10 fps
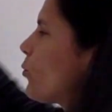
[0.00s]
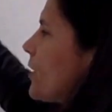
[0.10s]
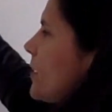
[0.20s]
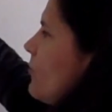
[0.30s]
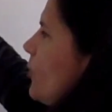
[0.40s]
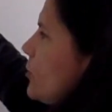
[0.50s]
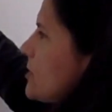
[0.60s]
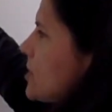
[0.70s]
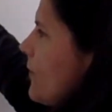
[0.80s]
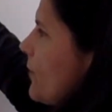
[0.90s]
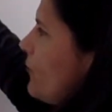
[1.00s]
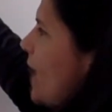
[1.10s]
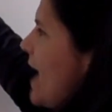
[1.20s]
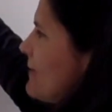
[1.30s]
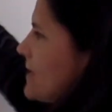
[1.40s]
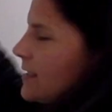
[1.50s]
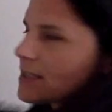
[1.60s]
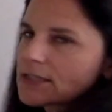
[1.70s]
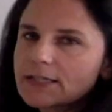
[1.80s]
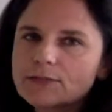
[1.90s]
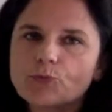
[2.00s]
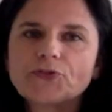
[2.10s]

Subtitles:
we're going to focus on the 5 sentences